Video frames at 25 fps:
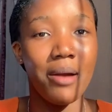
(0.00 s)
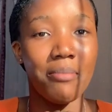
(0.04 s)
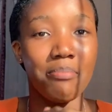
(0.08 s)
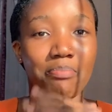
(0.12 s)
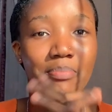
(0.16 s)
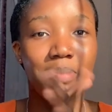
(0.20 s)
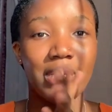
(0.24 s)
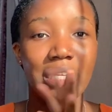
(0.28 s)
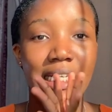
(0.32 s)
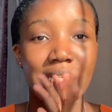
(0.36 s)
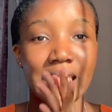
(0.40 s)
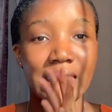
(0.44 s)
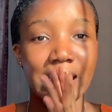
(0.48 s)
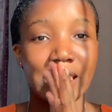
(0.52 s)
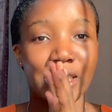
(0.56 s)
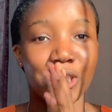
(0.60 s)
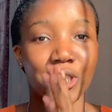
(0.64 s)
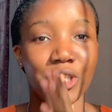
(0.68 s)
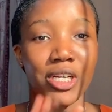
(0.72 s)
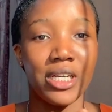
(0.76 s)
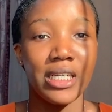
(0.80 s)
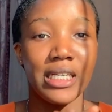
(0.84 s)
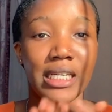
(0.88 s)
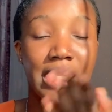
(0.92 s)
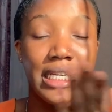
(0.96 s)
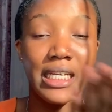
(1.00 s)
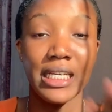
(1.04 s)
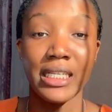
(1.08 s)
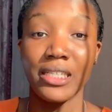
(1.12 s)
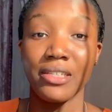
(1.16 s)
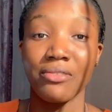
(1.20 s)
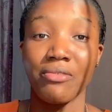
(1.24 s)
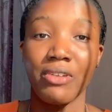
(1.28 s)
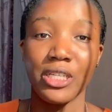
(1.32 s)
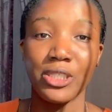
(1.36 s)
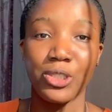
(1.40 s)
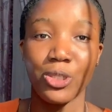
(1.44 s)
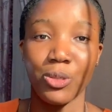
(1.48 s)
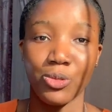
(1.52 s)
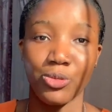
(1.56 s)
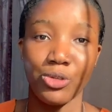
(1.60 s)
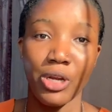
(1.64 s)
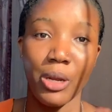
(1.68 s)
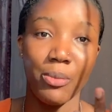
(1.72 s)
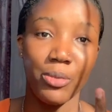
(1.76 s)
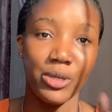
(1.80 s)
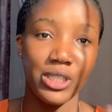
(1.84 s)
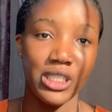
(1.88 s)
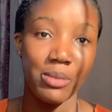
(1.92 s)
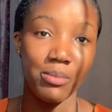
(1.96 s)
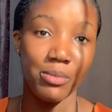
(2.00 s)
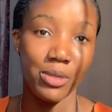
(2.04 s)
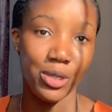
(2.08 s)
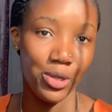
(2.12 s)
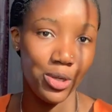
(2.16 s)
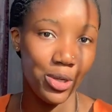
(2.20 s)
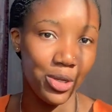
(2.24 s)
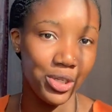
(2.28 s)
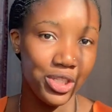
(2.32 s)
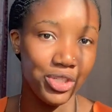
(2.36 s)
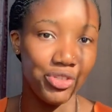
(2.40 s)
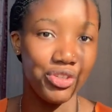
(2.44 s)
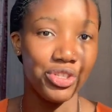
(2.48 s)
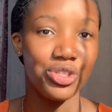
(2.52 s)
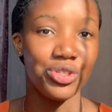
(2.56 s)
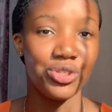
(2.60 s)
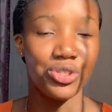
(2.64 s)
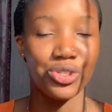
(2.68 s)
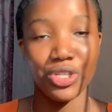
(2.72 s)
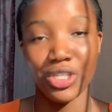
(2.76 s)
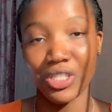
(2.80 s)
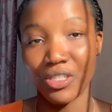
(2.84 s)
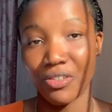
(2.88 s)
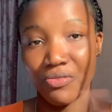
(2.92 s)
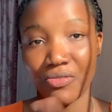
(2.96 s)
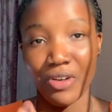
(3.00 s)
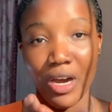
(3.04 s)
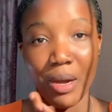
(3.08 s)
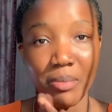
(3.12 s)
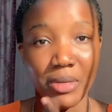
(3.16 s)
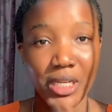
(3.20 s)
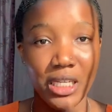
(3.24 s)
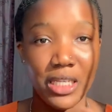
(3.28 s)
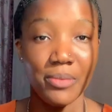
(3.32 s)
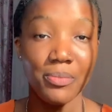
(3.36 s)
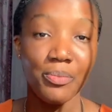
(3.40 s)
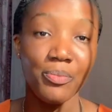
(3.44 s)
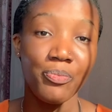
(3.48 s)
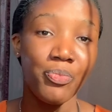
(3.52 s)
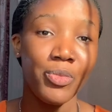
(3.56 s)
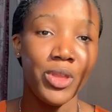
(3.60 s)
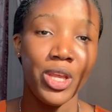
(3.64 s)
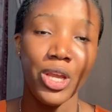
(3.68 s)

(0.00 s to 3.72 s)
Please click the red subscribe button below your screen to join the family.